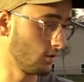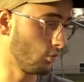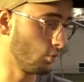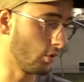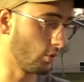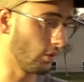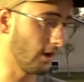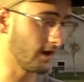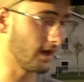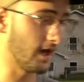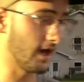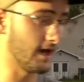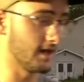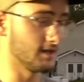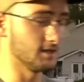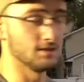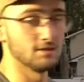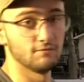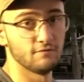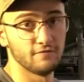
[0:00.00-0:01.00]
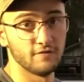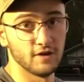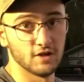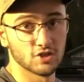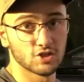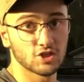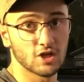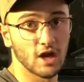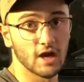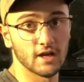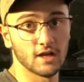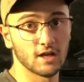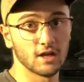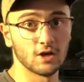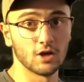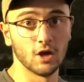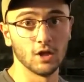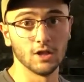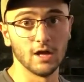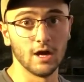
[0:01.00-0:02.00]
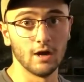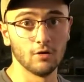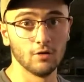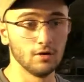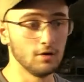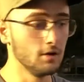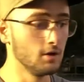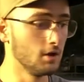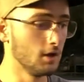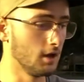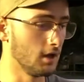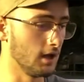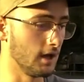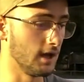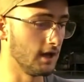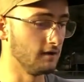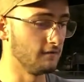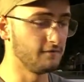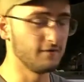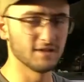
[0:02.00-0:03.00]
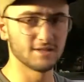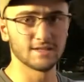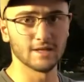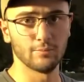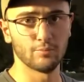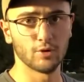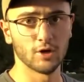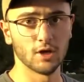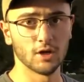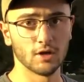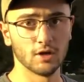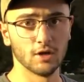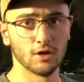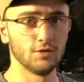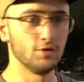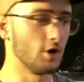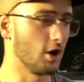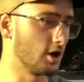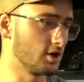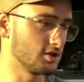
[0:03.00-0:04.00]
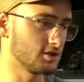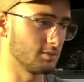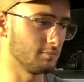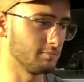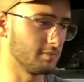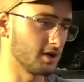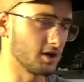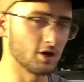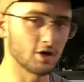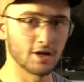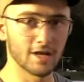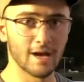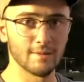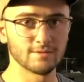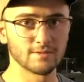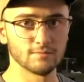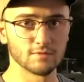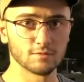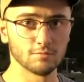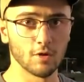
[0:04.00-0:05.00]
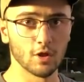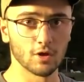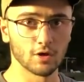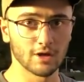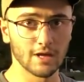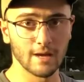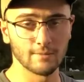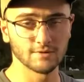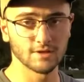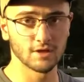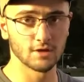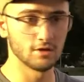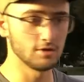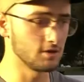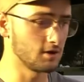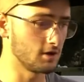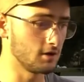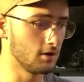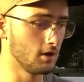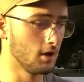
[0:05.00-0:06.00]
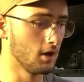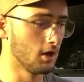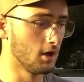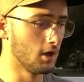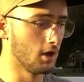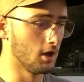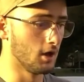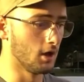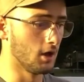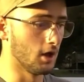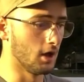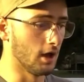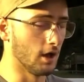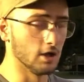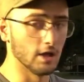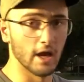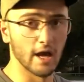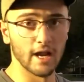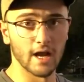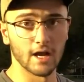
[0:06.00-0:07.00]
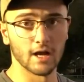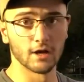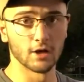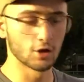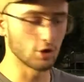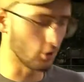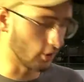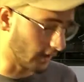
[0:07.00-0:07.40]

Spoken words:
We went ahead and finished cutting it all out, and it fits up pretty good. There are some bigger gaps, some smaller gaps here and there, and I'm gonna go